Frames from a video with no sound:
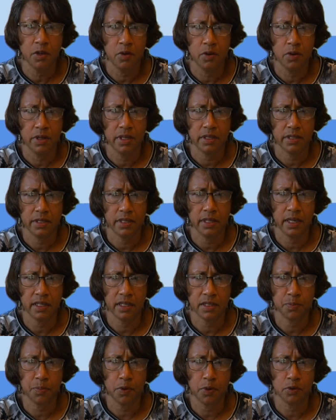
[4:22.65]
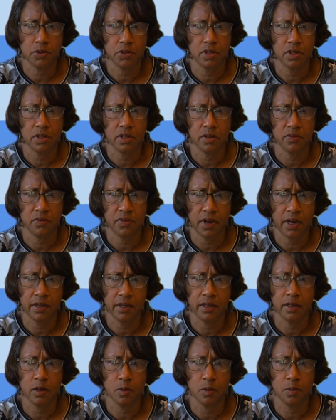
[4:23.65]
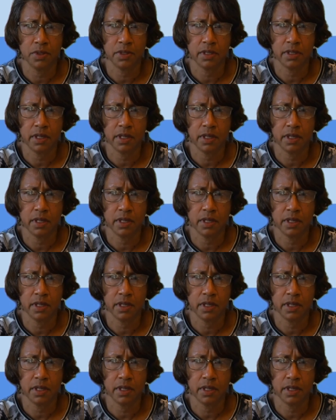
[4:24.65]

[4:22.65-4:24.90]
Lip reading: UNSD has posted the final global